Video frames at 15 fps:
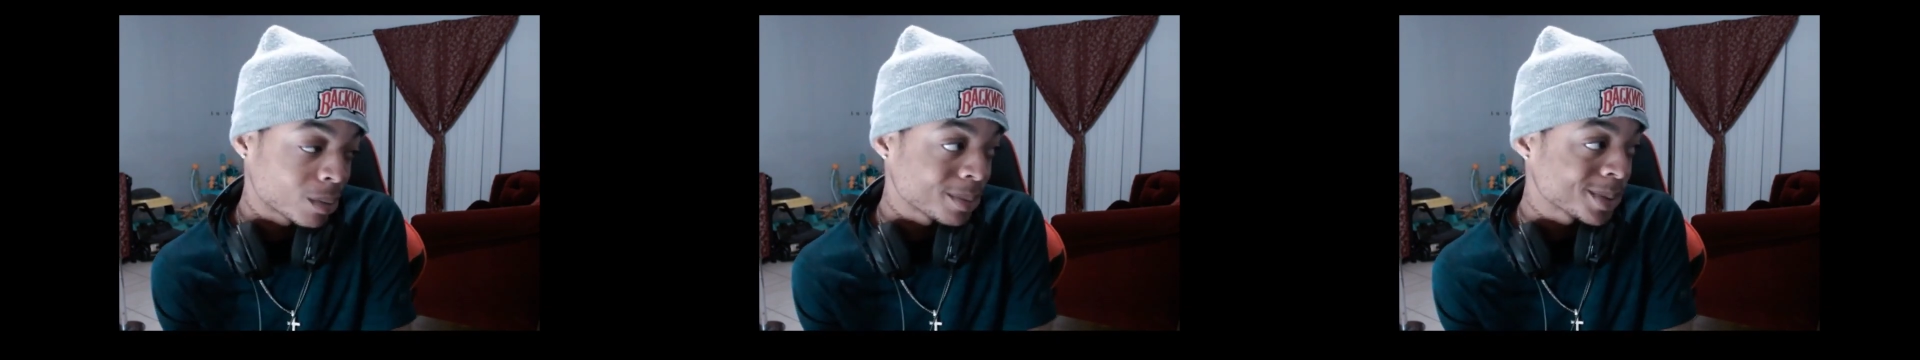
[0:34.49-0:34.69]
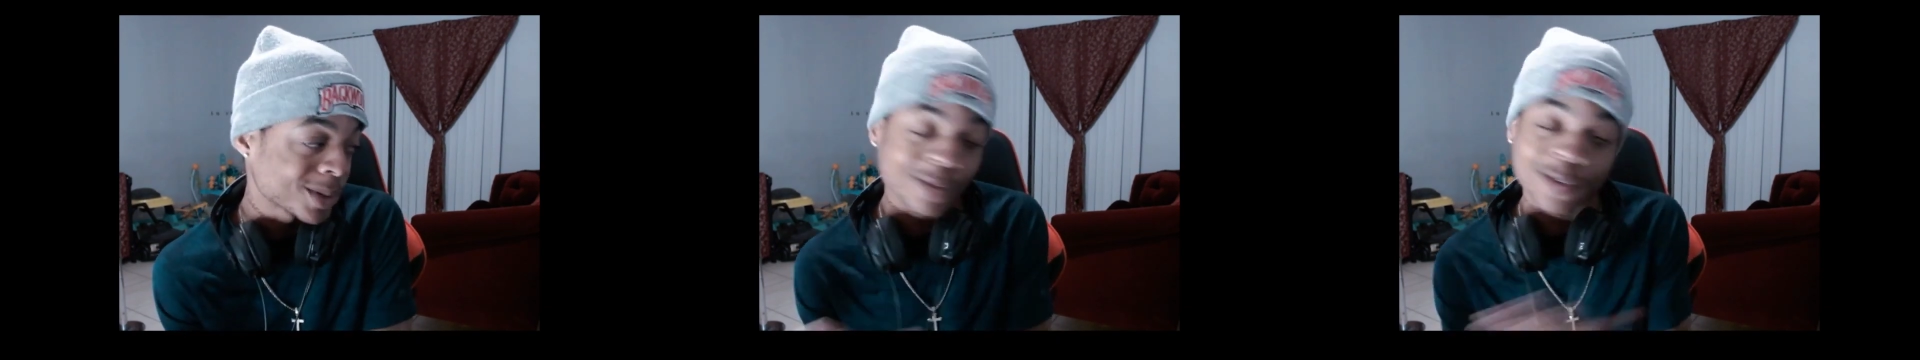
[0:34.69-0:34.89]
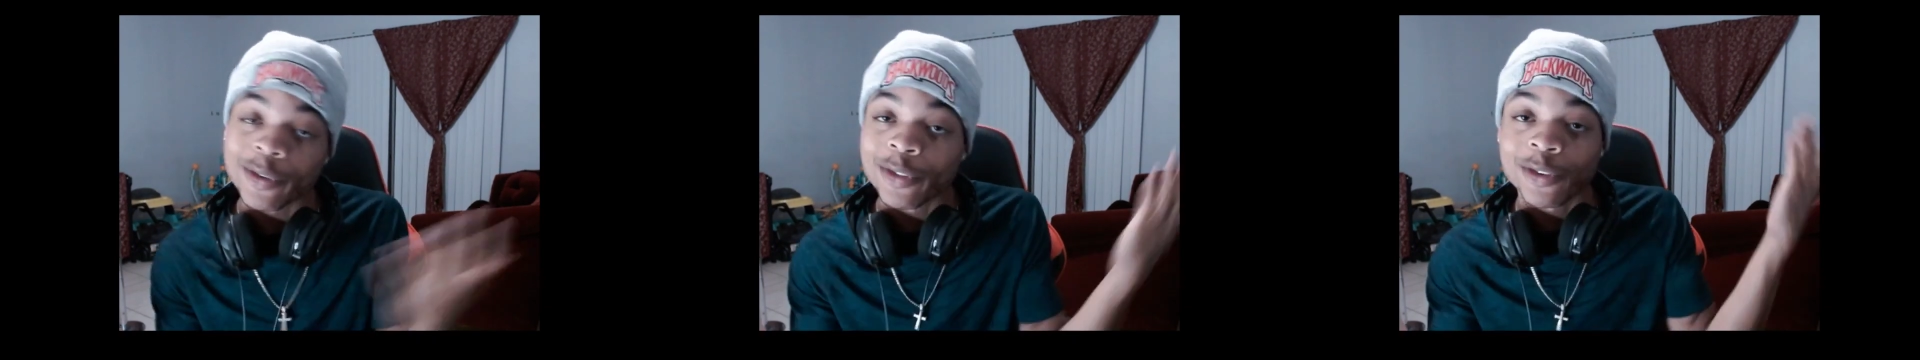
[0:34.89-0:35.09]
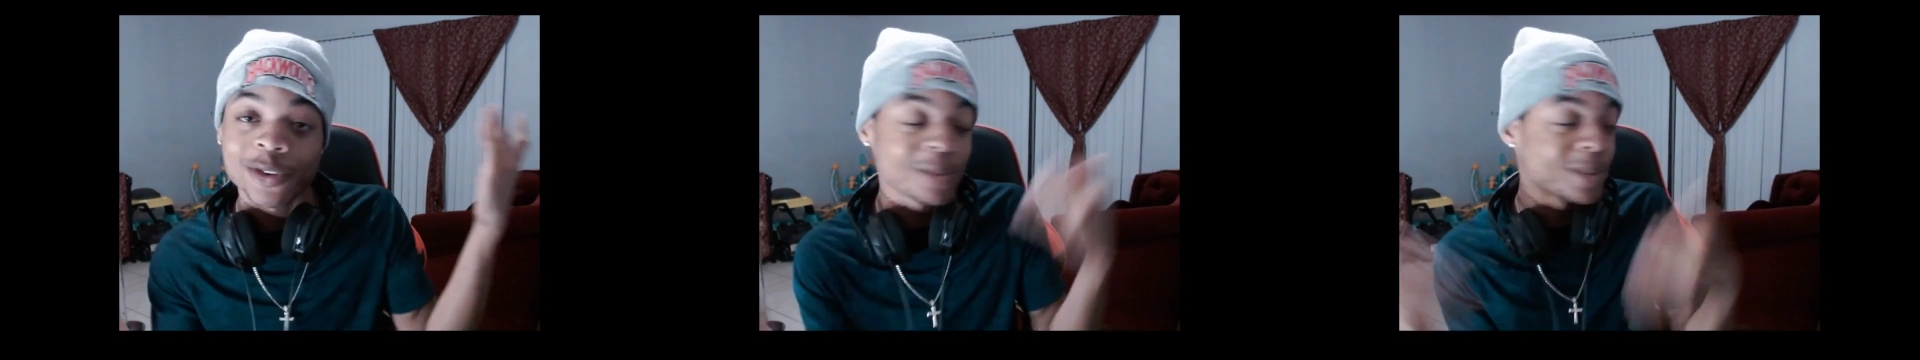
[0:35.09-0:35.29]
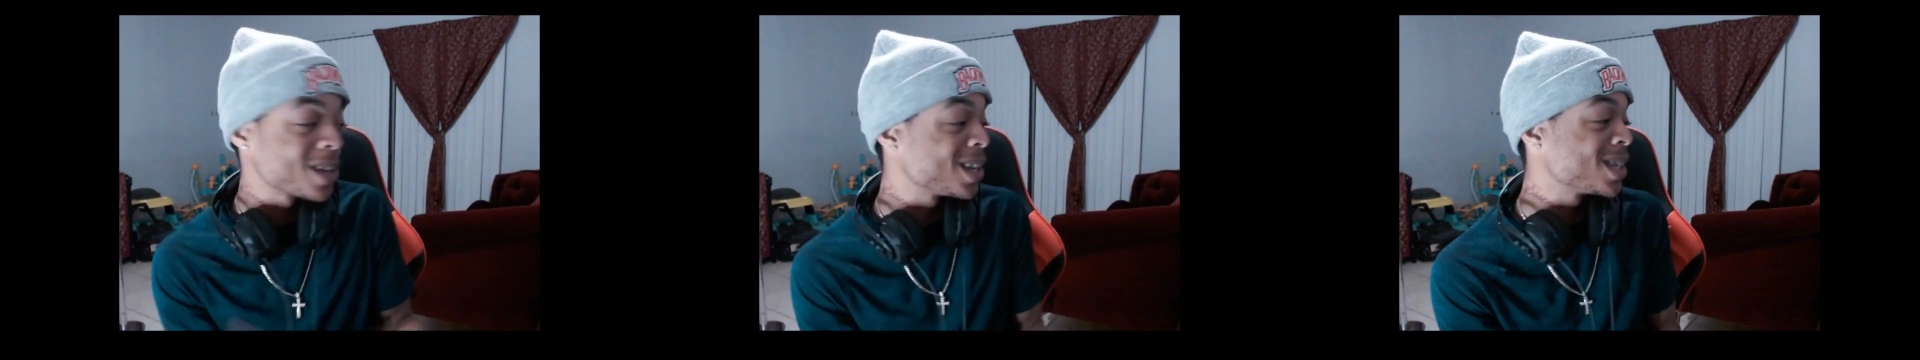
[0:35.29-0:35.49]
So further ado,
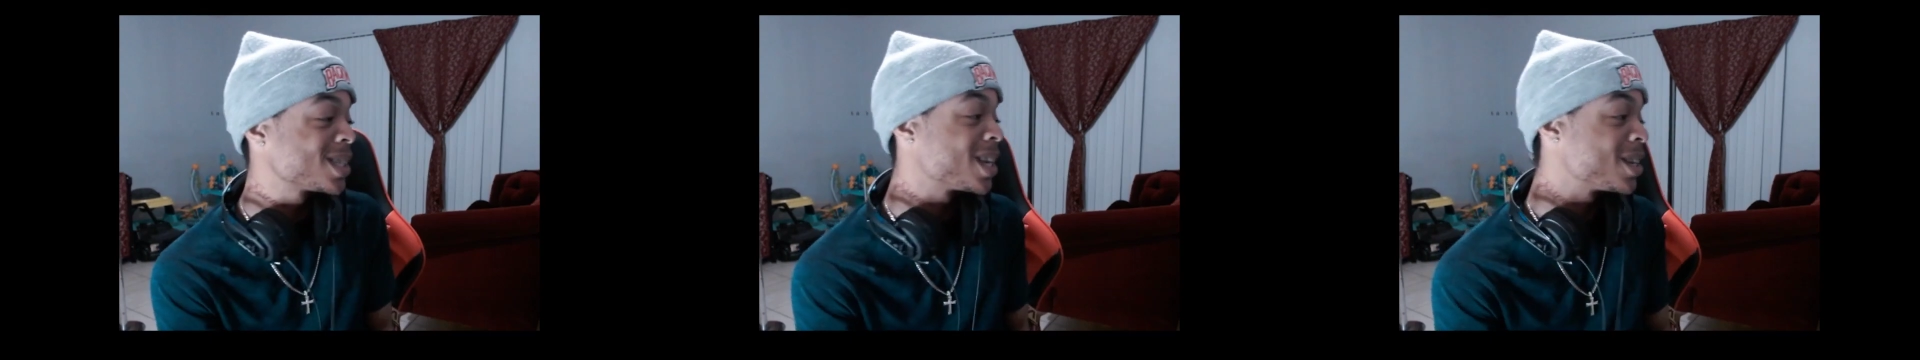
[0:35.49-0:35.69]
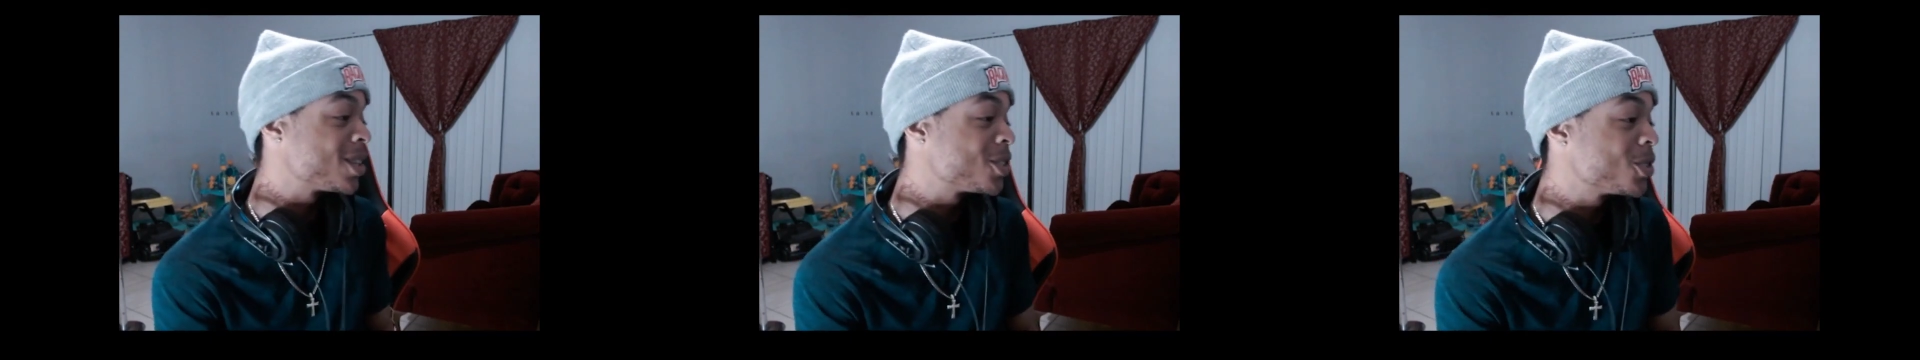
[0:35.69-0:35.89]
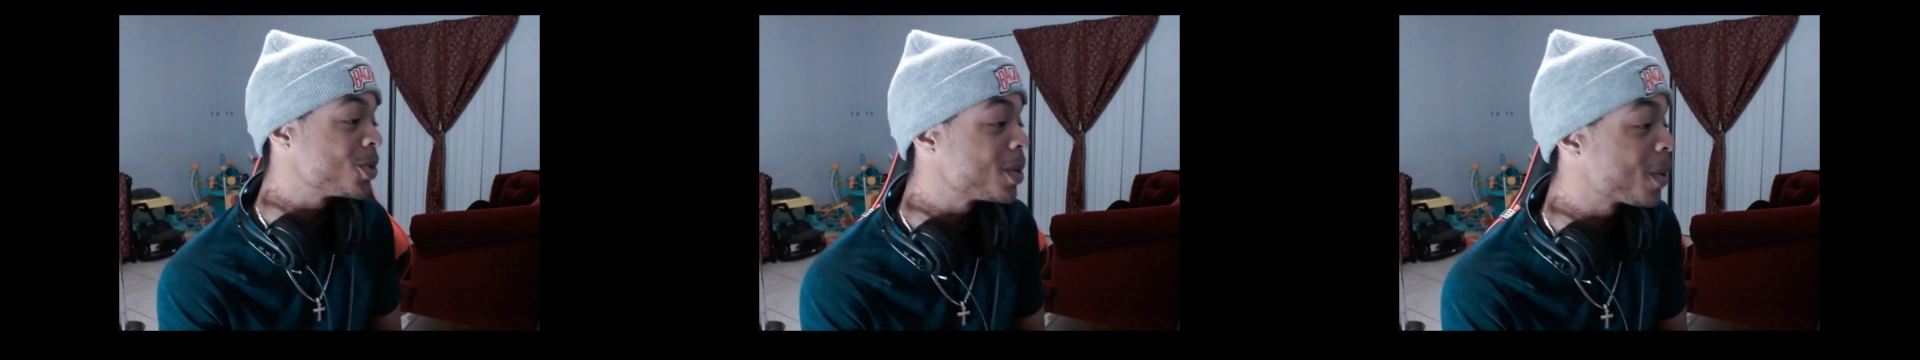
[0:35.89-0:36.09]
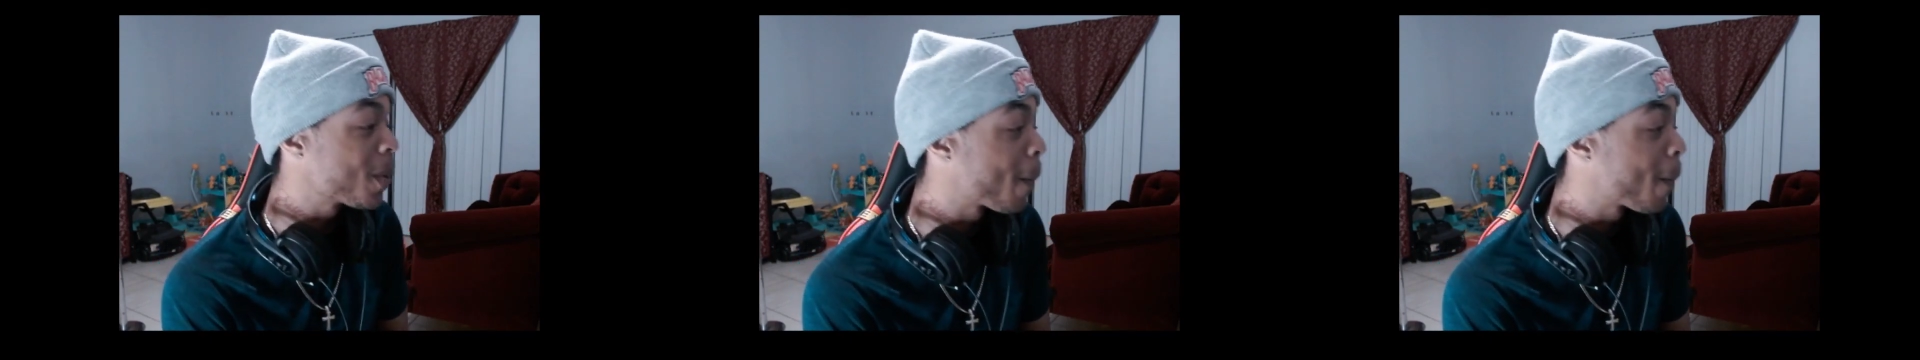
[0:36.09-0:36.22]
man, let's get into it.